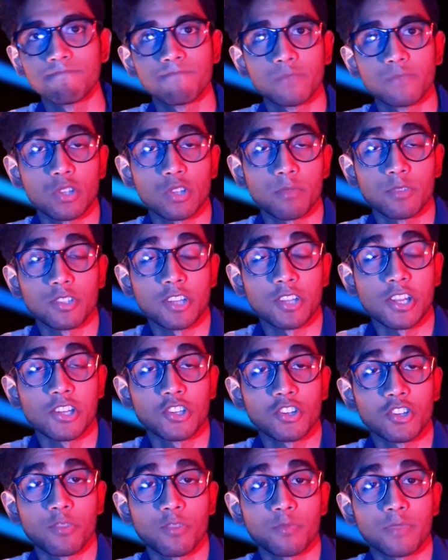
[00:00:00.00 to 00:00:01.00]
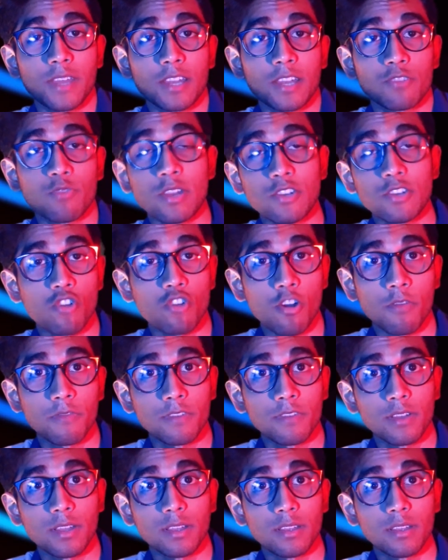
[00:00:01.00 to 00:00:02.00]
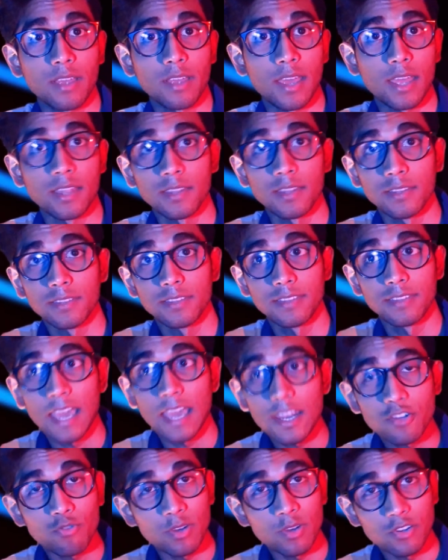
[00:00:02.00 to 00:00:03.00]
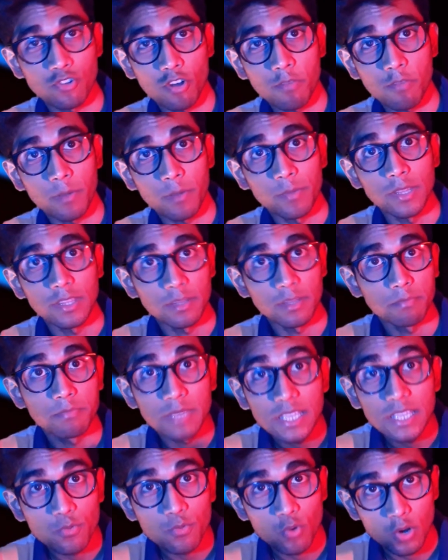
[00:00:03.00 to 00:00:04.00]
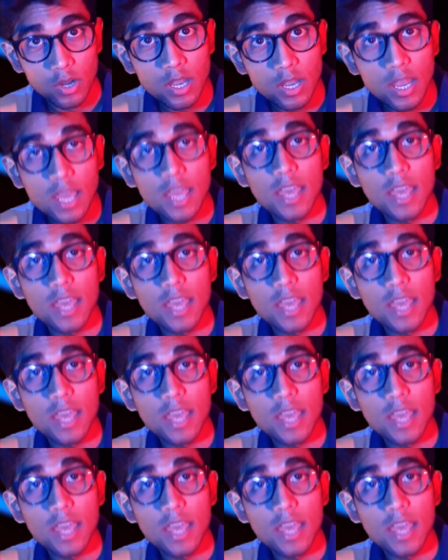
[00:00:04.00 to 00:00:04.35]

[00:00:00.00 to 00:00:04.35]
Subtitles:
surface tension of that raindrop. And that raindrop, I mean the big one,